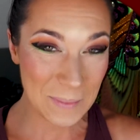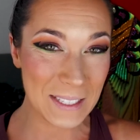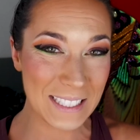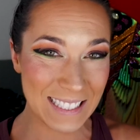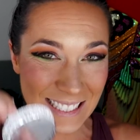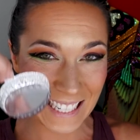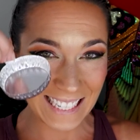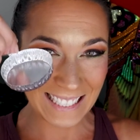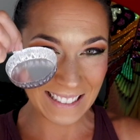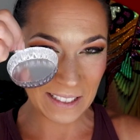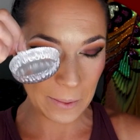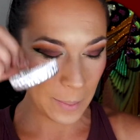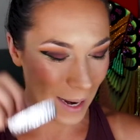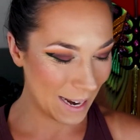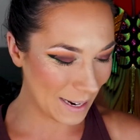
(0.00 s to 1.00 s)
I'm gonna take a
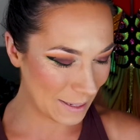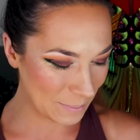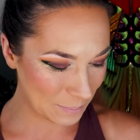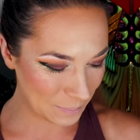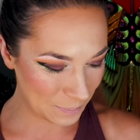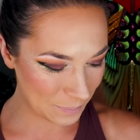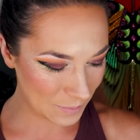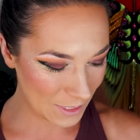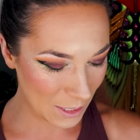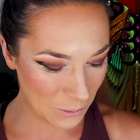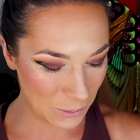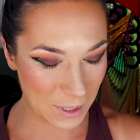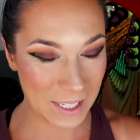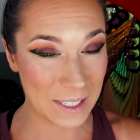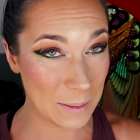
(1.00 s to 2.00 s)
little pan and
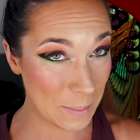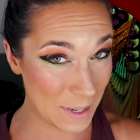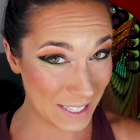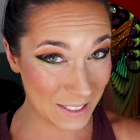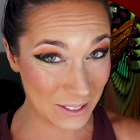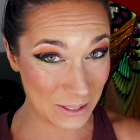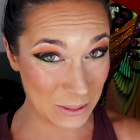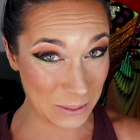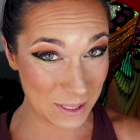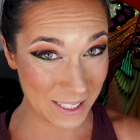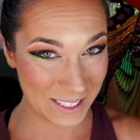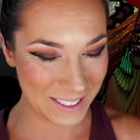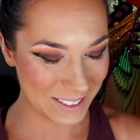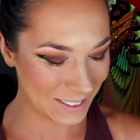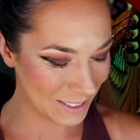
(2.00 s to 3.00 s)
we're gonna mix two
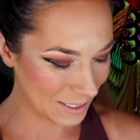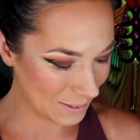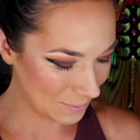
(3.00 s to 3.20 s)
glitters.